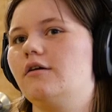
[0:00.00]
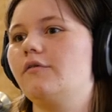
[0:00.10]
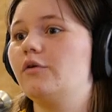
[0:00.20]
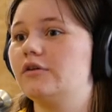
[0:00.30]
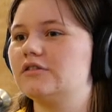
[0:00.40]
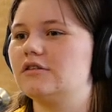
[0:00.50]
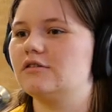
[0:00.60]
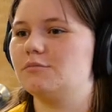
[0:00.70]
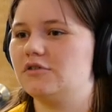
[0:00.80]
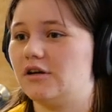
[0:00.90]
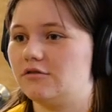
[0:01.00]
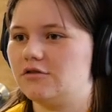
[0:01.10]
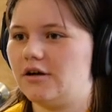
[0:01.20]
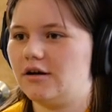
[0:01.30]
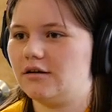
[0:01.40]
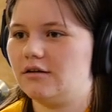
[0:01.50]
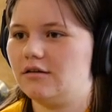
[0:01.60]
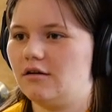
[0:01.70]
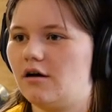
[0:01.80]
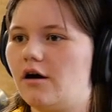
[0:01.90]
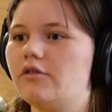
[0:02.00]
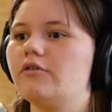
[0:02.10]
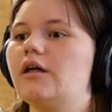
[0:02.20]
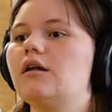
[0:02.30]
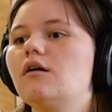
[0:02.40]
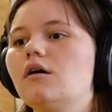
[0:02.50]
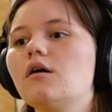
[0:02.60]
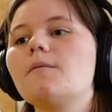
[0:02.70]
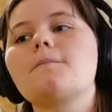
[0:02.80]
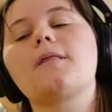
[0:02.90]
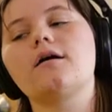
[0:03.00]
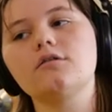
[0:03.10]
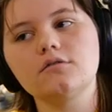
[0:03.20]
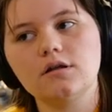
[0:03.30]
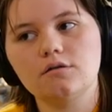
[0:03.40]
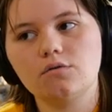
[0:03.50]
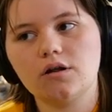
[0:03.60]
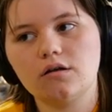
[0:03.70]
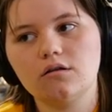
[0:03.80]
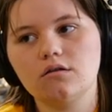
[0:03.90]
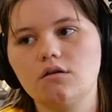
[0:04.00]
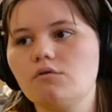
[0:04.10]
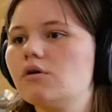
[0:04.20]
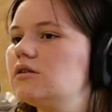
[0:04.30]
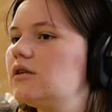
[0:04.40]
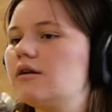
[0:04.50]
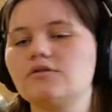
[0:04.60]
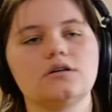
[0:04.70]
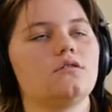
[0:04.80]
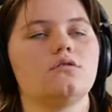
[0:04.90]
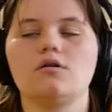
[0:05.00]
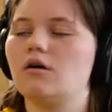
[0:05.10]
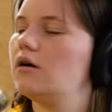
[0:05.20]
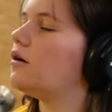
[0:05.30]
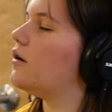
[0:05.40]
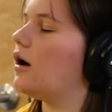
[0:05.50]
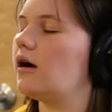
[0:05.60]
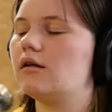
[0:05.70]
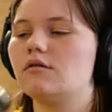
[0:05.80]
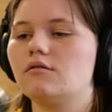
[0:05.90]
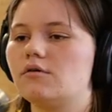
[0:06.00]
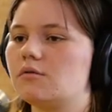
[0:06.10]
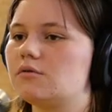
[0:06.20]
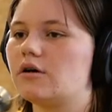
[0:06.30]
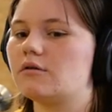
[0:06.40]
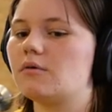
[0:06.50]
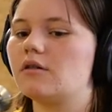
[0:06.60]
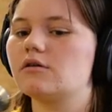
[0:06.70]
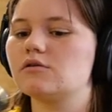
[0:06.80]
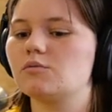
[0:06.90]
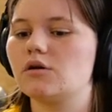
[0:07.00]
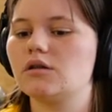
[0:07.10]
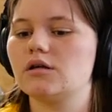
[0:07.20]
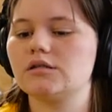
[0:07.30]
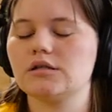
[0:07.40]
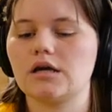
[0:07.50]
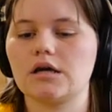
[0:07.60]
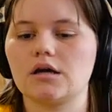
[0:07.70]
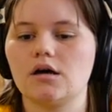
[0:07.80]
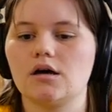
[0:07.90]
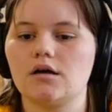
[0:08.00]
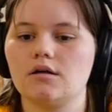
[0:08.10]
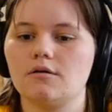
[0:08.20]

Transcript: have you listened to the soundtrack? You've sent other than songs. Other than what I, the ones that I've sent you are not what I'm talking about. There's one that's like, uh,